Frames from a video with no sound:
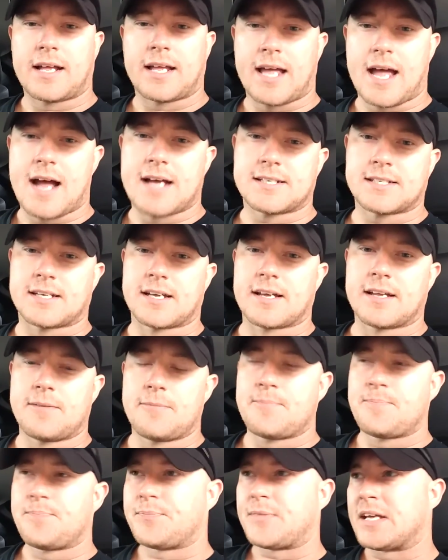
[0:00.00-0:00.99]
gasket
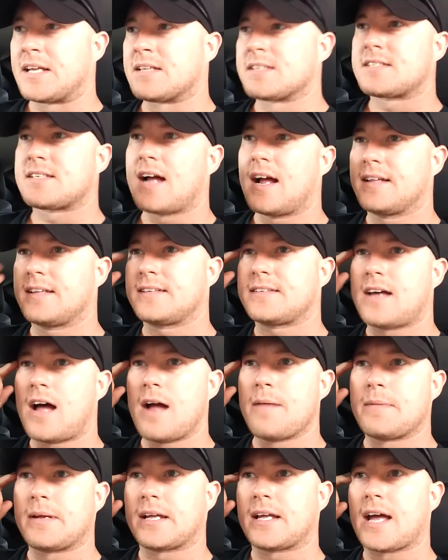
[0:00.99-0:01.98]
inside the
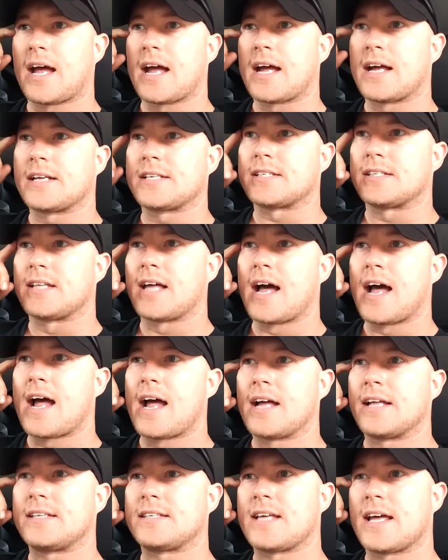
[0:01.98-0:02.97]
timing case
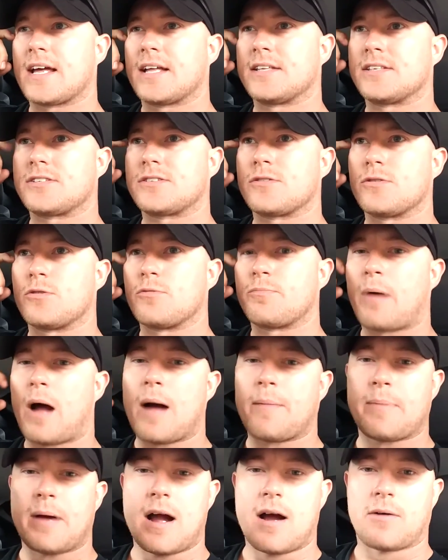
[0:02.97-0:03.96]
that tends to
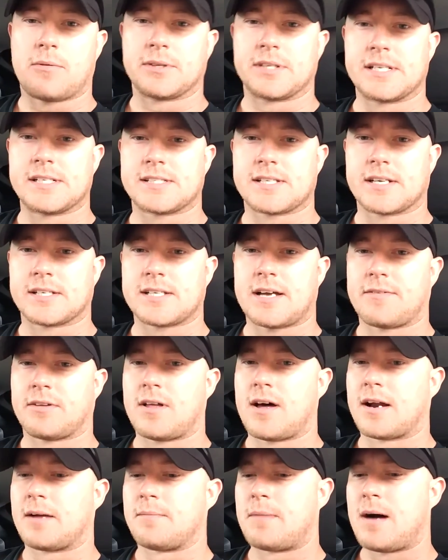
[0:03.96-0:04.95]
pop out when these things have a
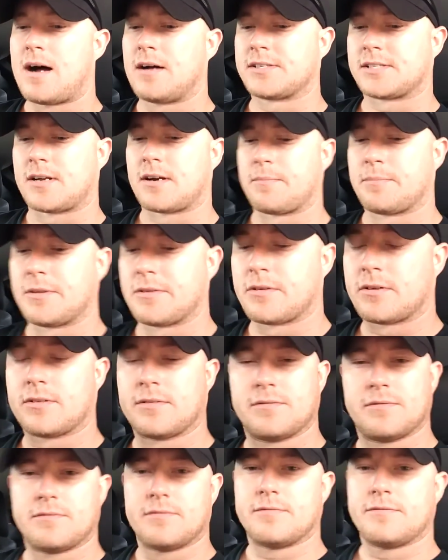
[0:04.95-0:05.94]
lot of miles on them, the
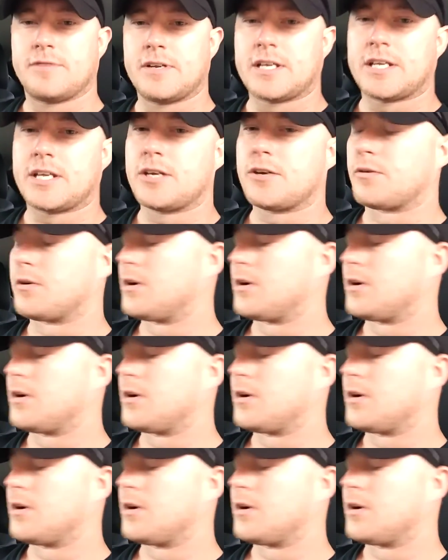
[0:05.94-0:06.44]
VQ.